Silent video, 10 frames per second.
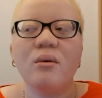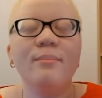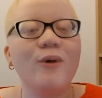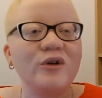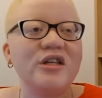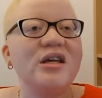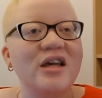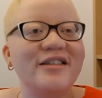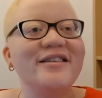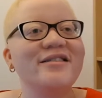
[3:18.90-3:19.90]
body.
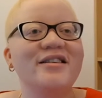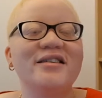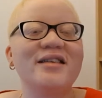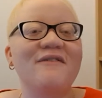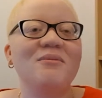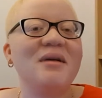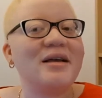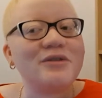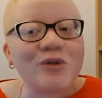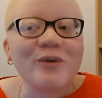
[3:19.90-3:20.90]
It doesn't just have to be
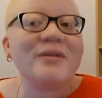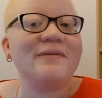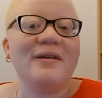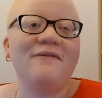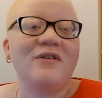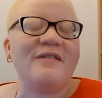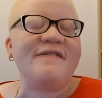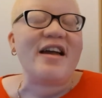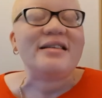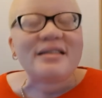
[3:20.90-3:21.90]
exclusively for your
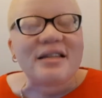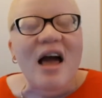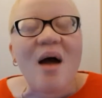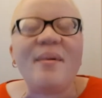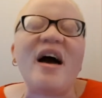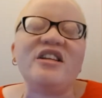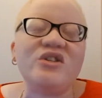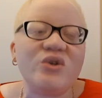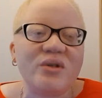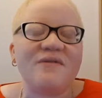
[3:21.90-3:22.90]
face. I
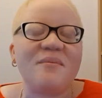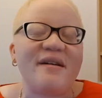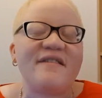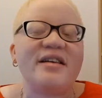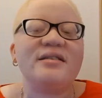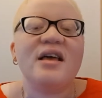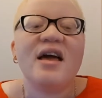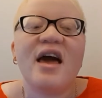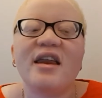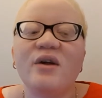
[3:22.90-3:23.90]
just use it for my face,
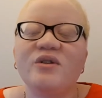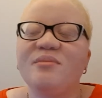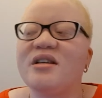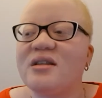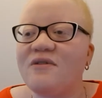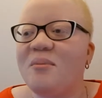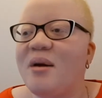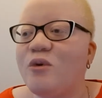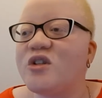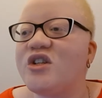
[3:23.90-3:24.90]
and I use Mixer for my
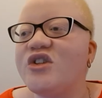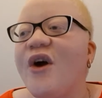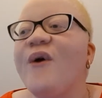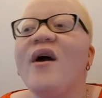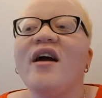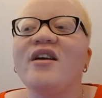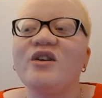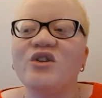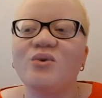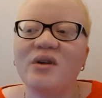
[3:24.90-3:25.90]
body, so you
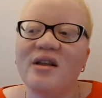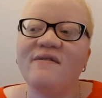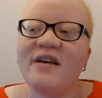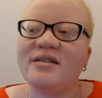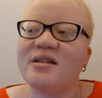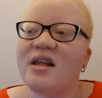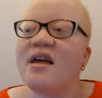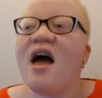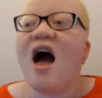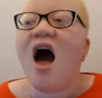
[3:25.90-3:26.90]
should really invest in it.
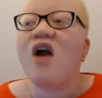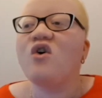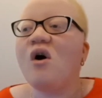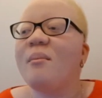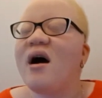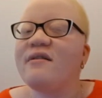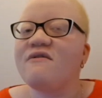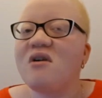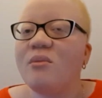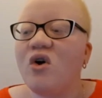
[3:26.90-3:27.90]
I got mine
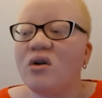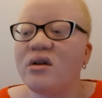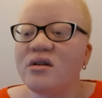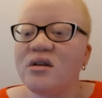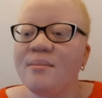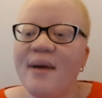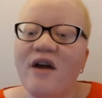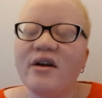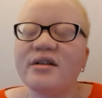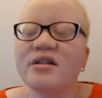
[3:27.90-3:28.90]
from Holland &
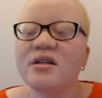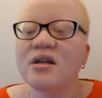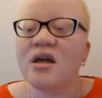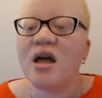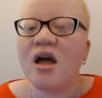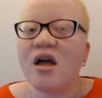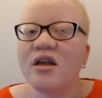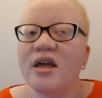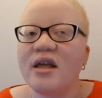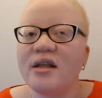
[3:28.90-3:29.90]
Barrett
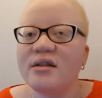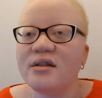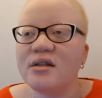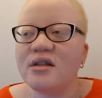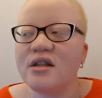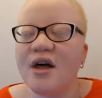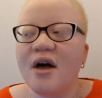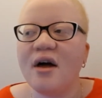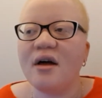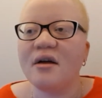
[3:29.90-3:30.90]
in
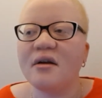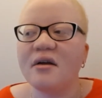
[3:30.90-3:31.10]
I